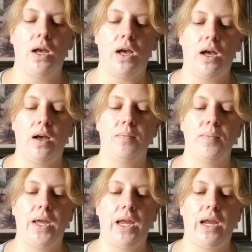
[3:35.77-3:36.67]

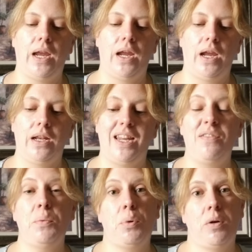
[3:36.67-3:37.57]
And
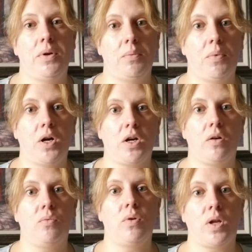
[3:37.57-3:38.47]
even permanent
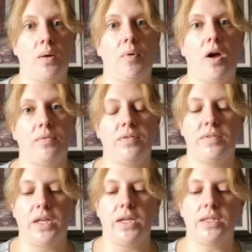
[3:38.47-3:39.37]
marker will come off of
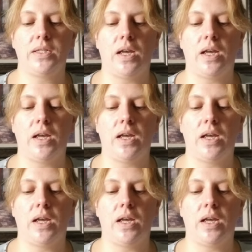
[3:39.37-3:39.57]
this.